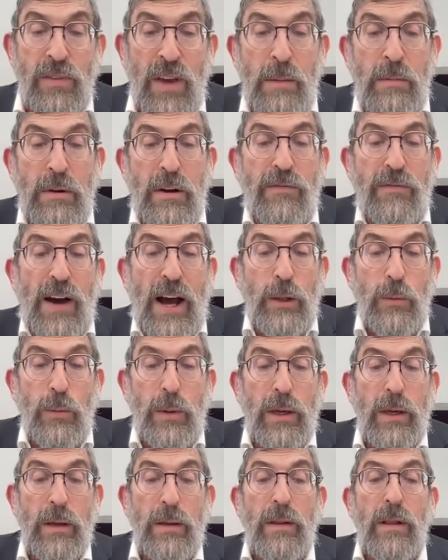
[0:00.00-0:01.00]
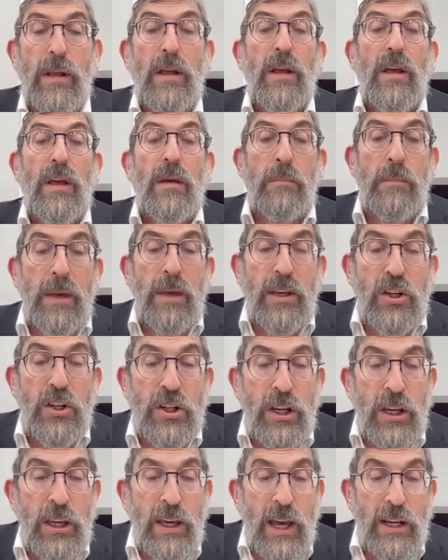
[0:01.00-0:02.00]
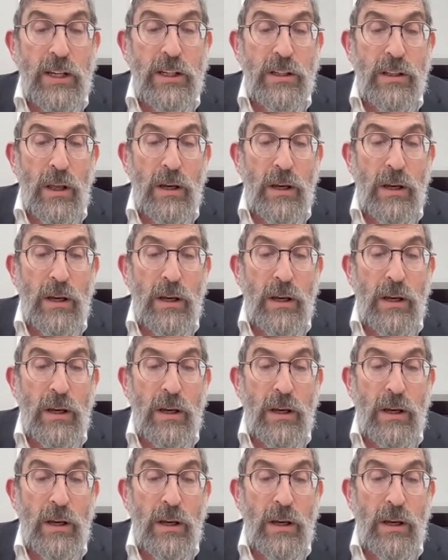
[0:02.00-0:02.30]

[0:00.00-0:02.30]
They aim at the following: Mi sheyesh